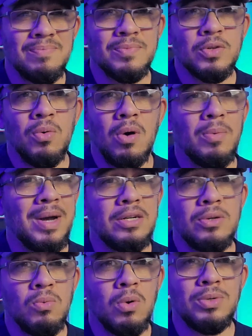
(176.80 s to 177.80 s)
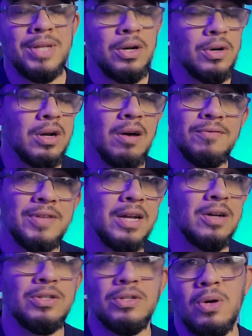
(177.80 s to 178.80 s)
rotator cuff
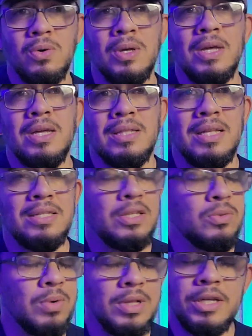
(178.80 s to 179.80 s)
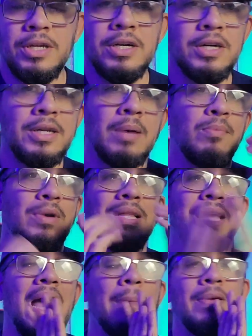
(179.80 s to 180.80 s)
tear. So this is really good. I'm really
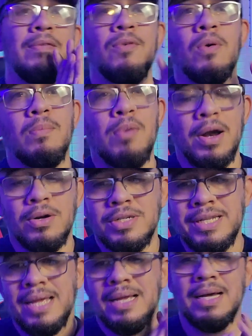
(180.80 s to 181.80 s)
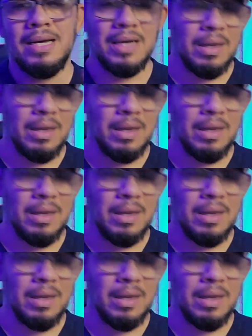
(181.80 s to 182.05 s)
happy for Brian Ortega. I